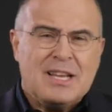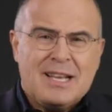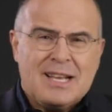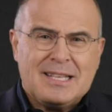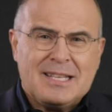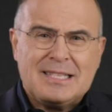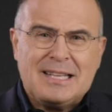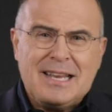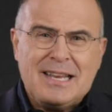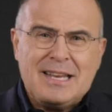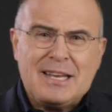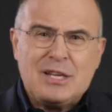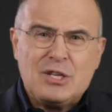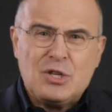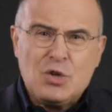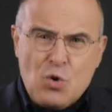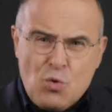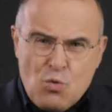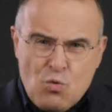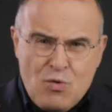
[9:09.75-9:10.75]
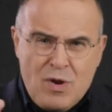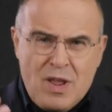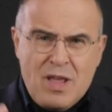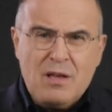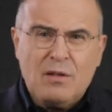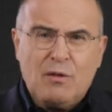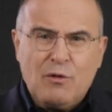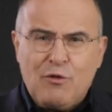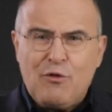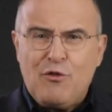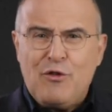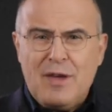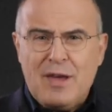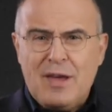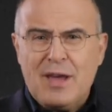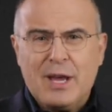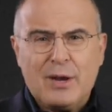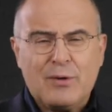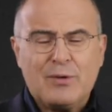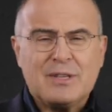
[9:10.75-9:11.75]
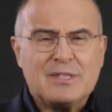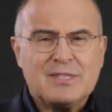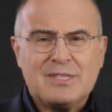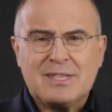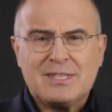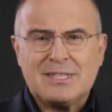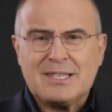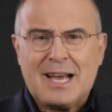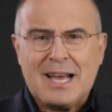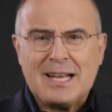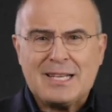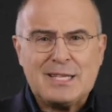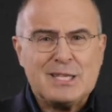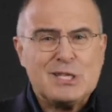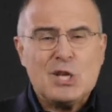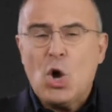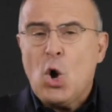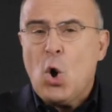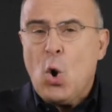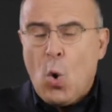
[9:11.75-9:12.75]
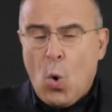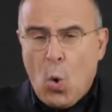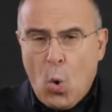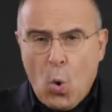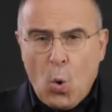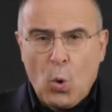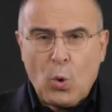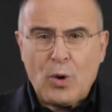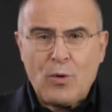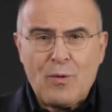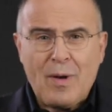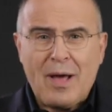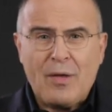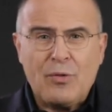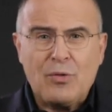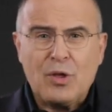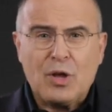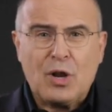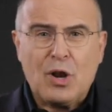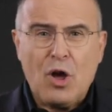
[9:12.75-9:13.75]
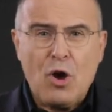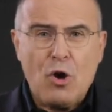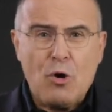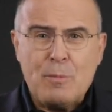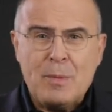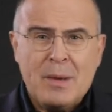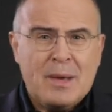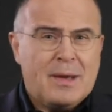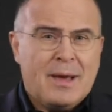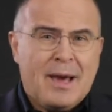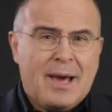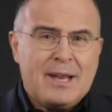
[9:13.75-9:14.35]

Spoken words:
It's leading to real fear in societies all around the globe.